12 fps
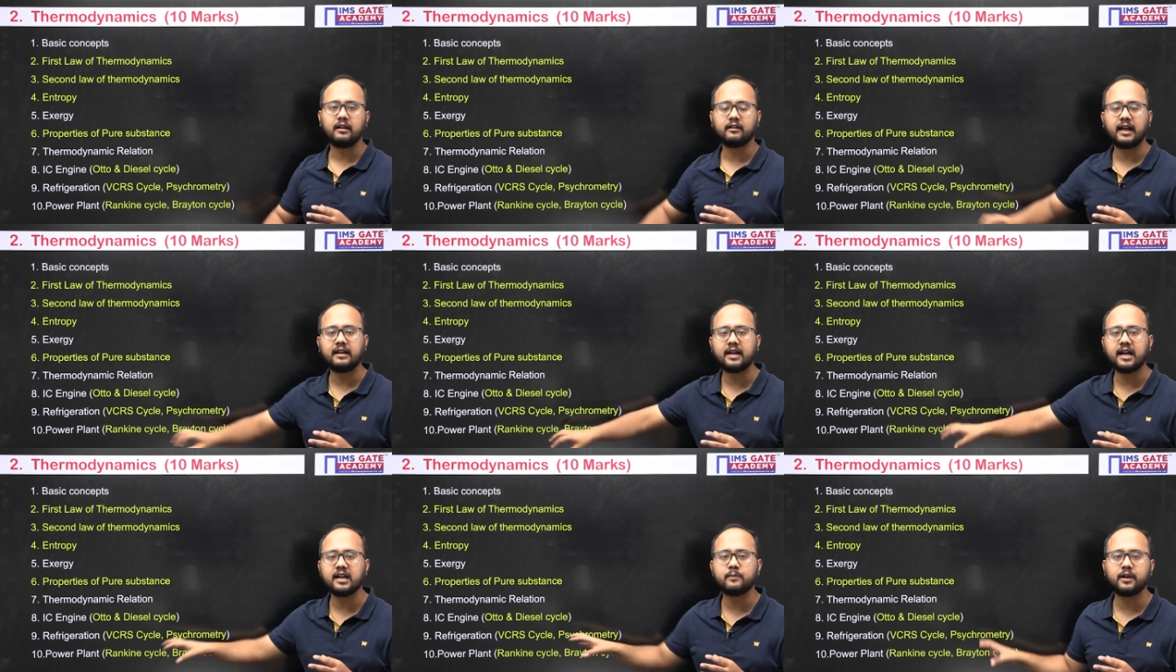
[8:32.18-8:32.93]
Rankine
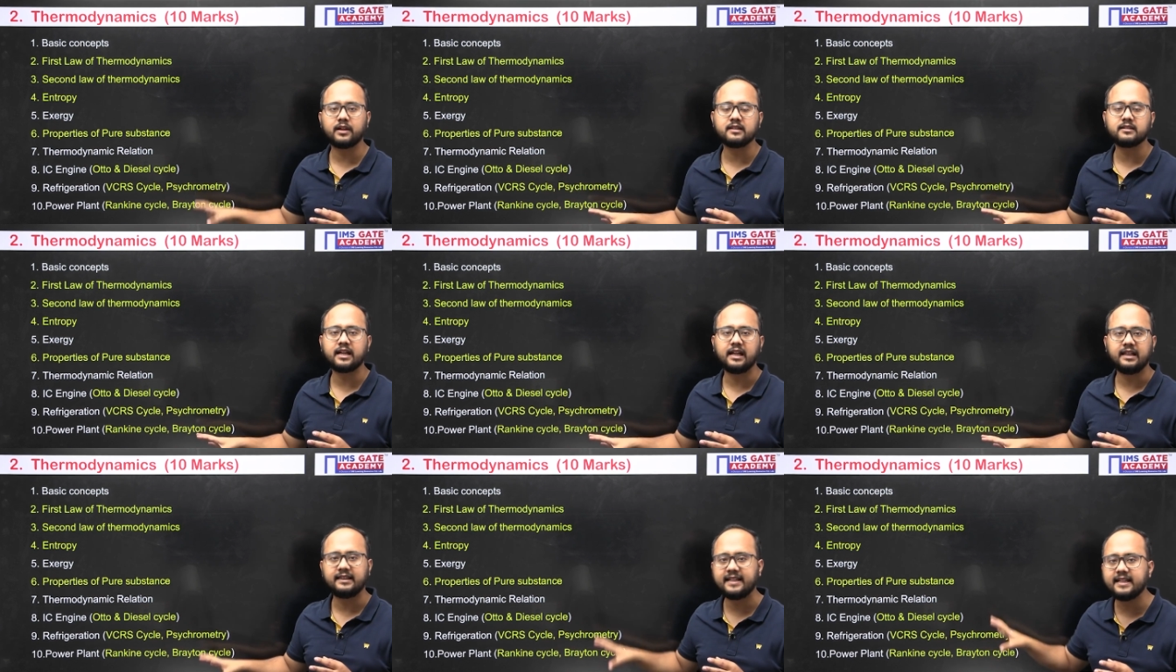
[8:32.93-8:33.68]
and Britten cycle,
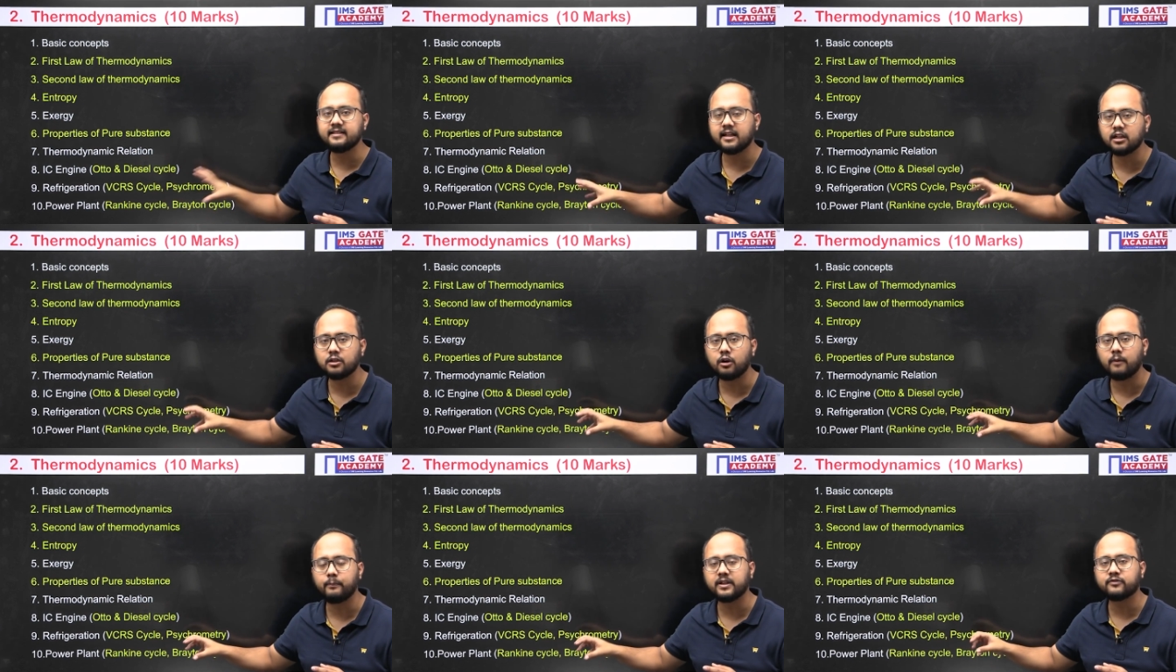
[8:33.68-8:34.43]
these are the
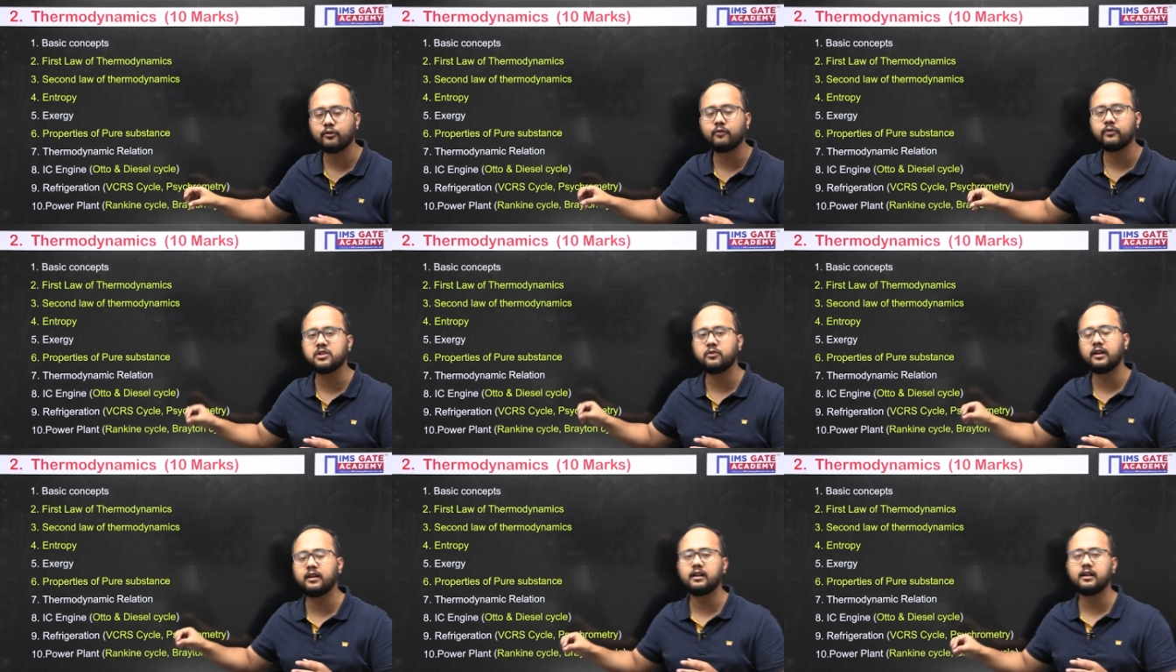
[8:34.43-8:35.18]
topics from which you will
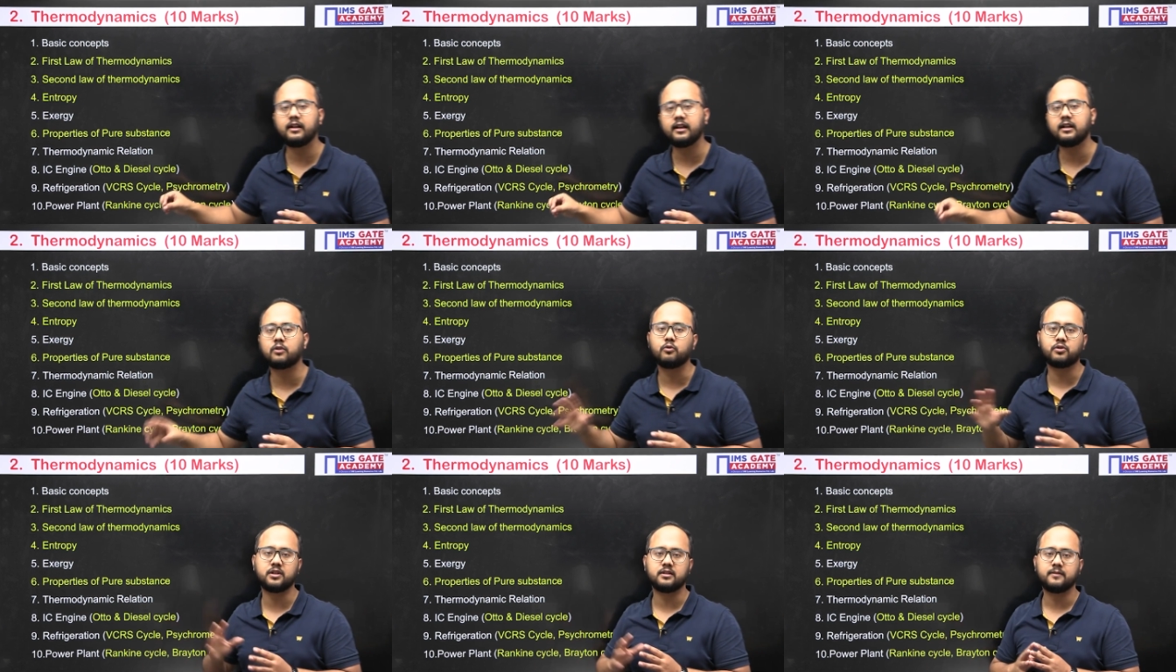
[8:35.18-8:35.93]
get the
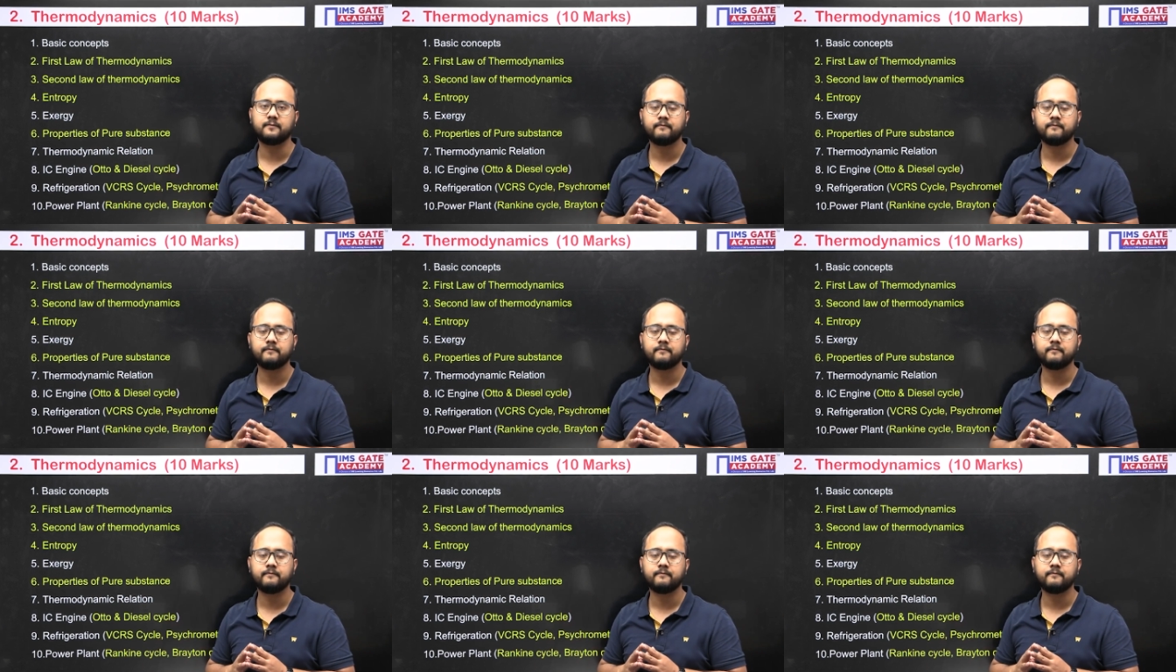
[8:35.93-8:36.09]
questions.